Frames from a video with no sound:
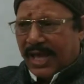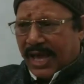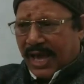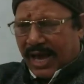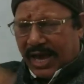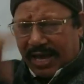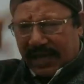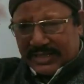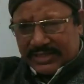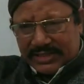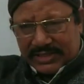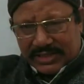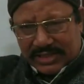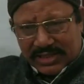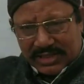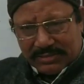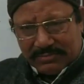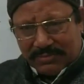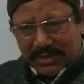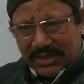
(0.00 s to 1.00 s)
And
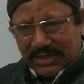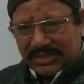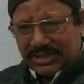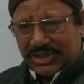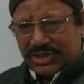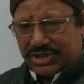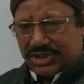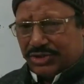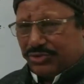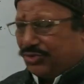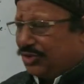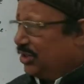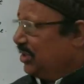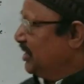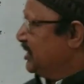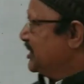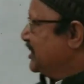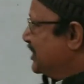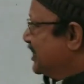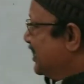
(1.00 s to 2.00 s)
their
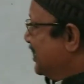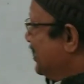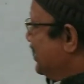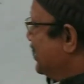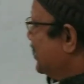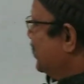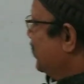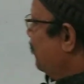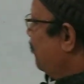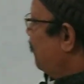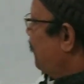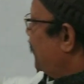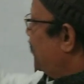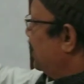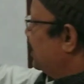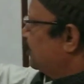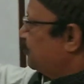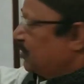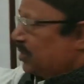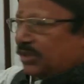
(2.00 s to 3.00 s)
multitudinous he
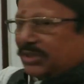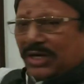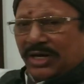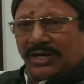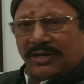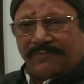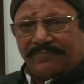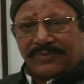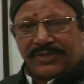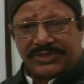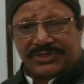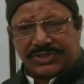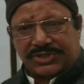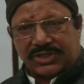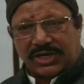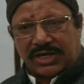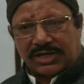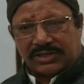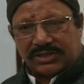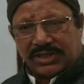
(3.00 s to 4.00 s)
compares with the
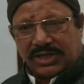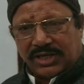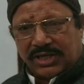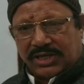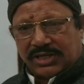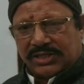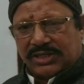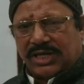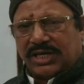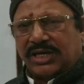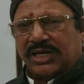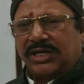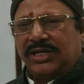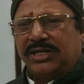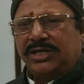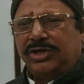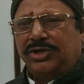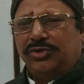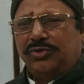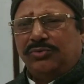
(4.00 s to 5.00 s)
star. There are
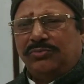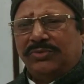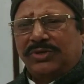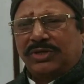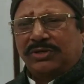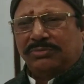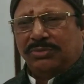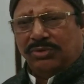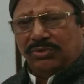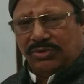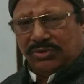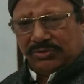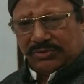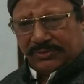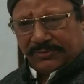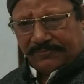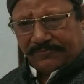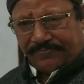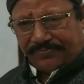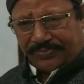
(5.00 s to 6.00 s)
innumerable
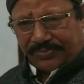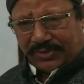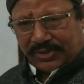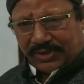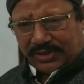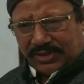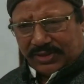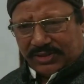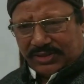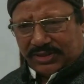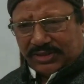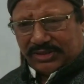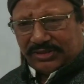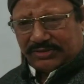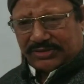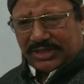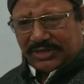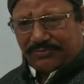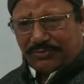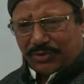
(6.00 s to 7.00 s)

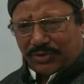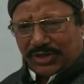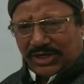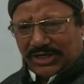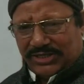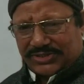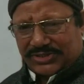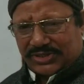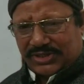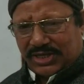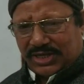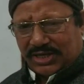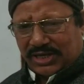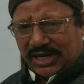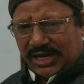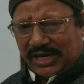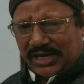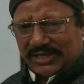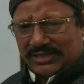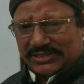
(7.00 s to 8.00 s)
daffodils there,
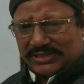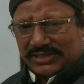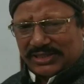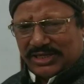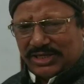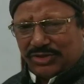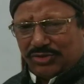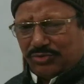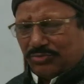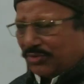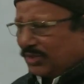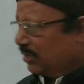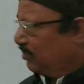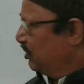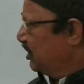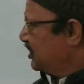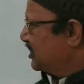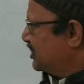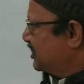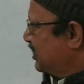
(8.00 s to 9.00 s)
as
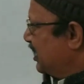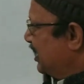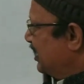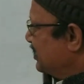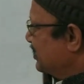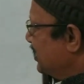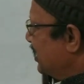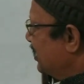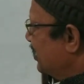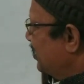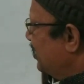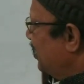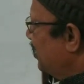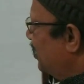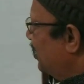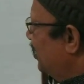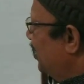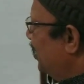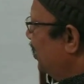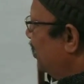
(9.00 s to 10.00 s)
innumerable stars are
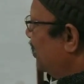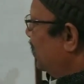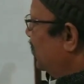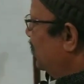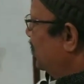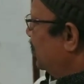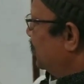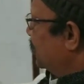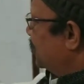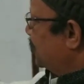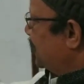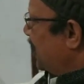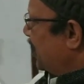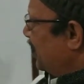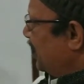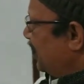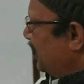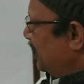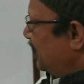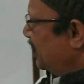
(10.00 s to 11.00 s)
there
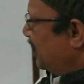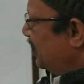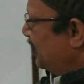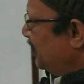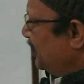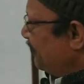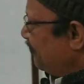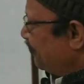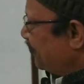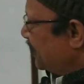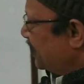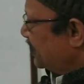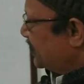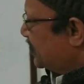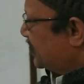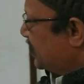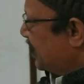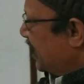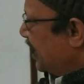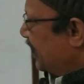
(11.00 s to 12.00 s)
shining in the
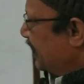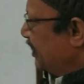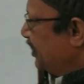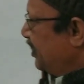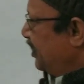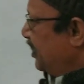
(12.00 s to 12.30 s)
sky.